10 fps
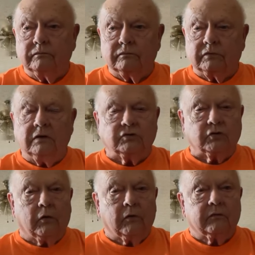
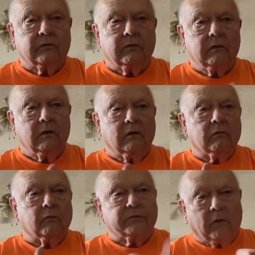t-shirts
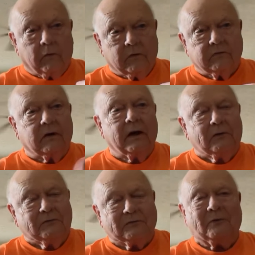with orange
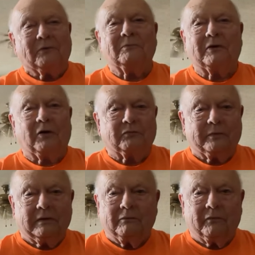letters on them because
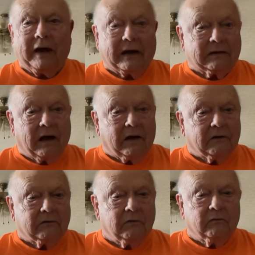we hadn't gotten their
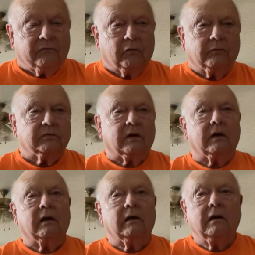uniforms yet,